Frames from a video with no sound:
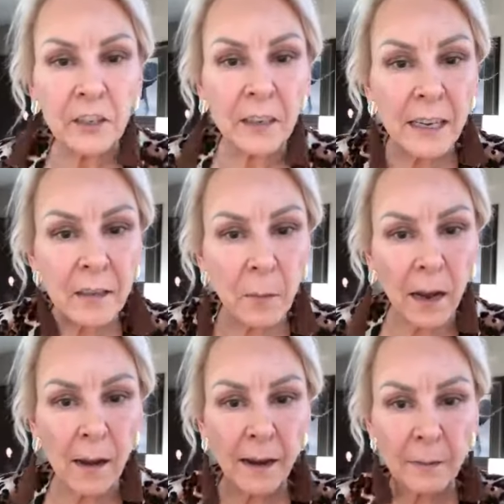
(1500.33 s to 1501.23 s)
underneath my
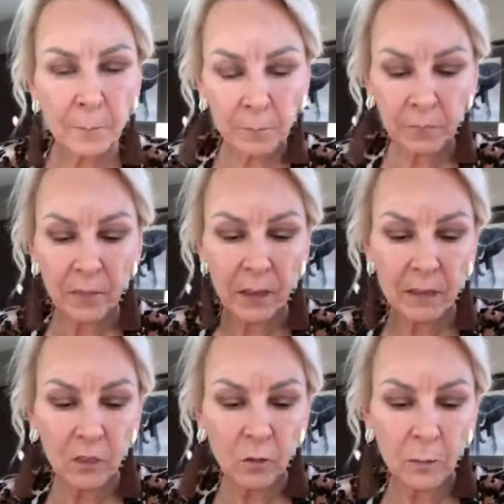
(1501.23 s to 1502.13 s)
eye.
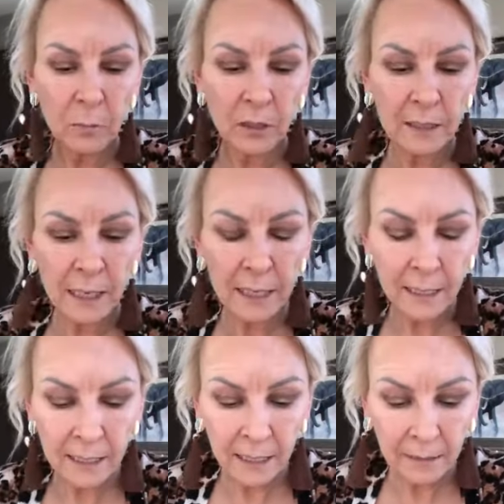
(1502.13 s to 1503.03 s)
So I'm going to take
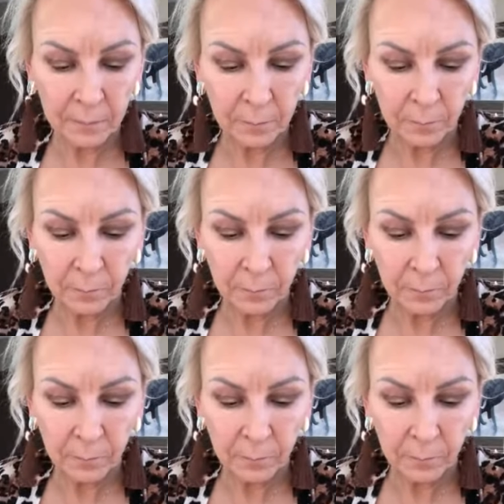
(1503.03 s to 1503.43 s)
it again.